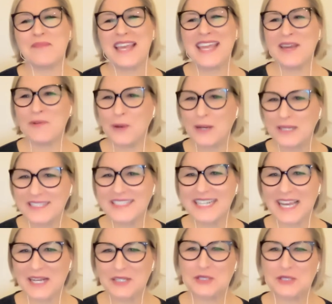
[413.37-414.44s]
It wasn't
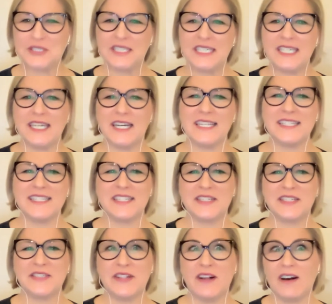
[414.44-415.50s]
actually
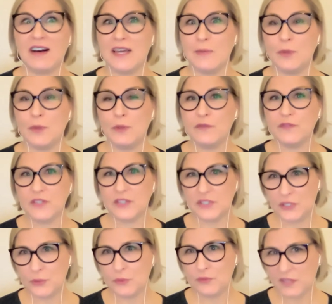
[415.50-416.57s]
until I moved
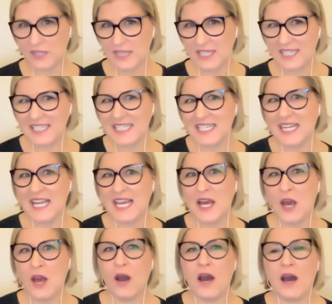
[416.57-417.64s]
to Finland
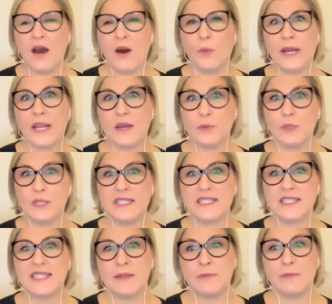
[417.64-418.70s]
when I was
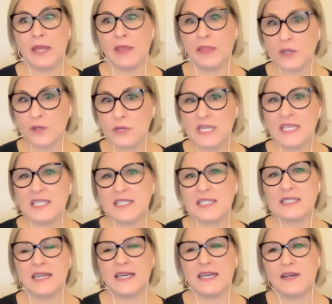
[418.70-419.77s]
in my 30s
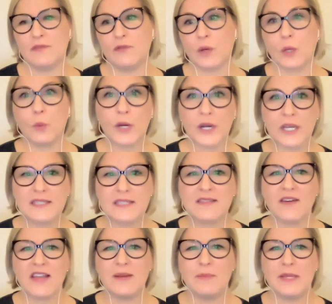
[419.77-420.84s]
for a work
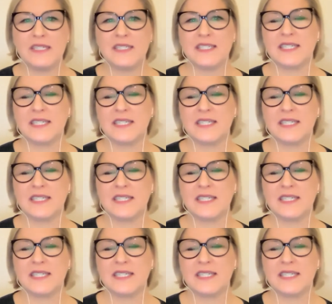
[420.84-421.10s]
assignment,